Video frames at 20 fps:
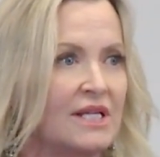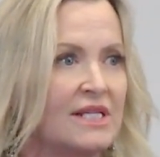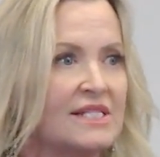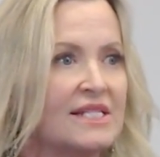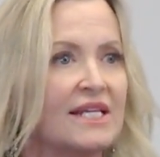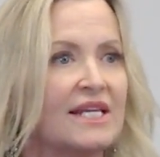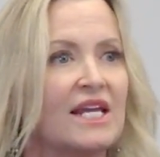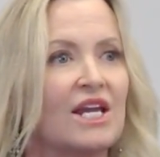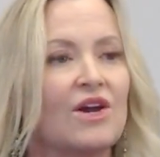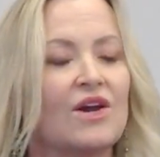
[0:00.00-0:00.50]

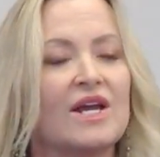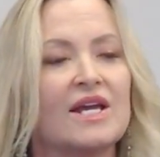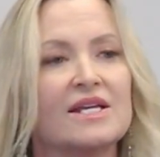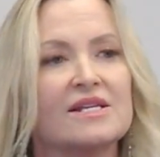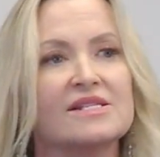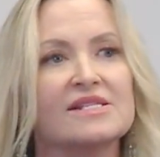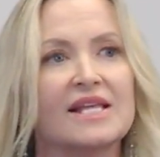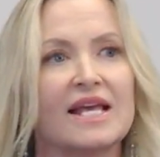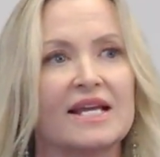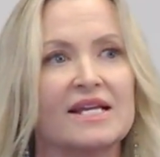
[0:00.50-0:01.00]
to carry
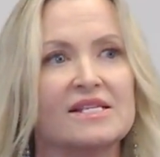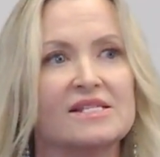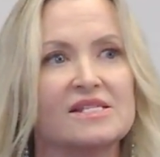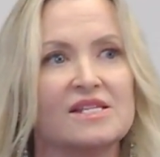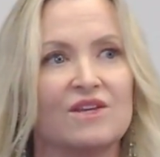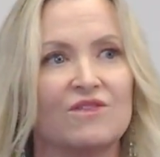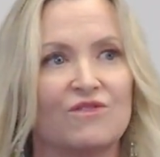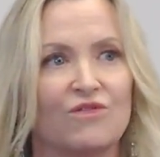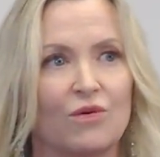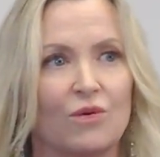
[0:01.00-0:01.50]
his
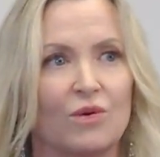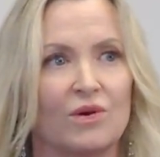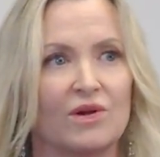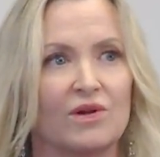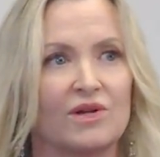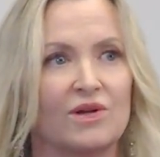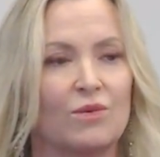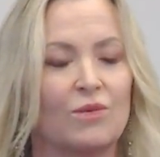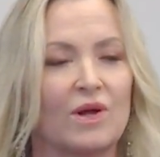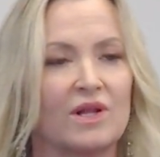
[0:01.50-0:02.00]
legacy
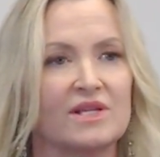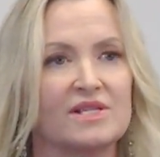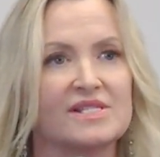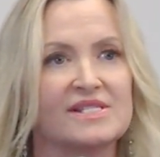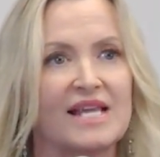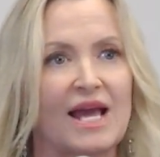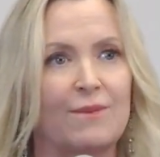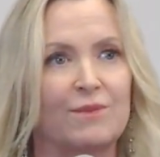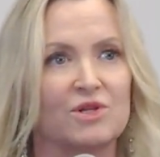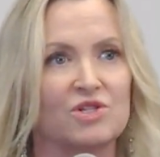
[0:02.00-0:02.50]
forward while
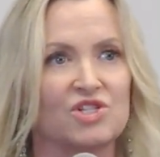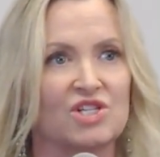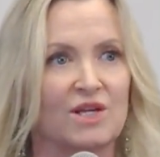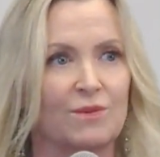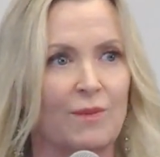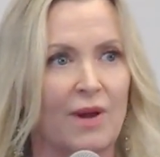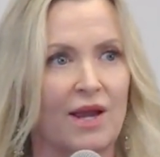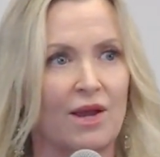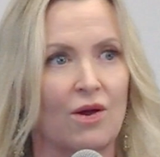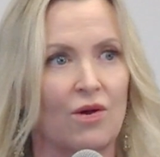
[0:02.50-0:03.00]
establishing
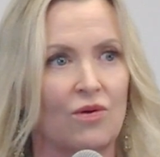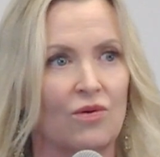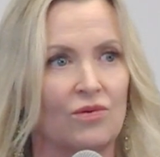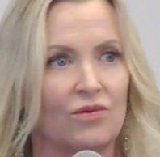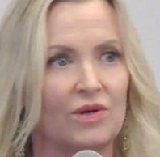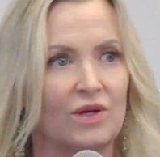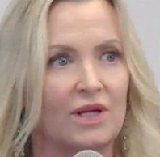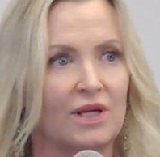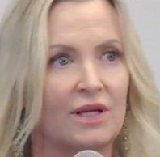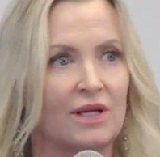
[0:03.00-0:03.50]
my own,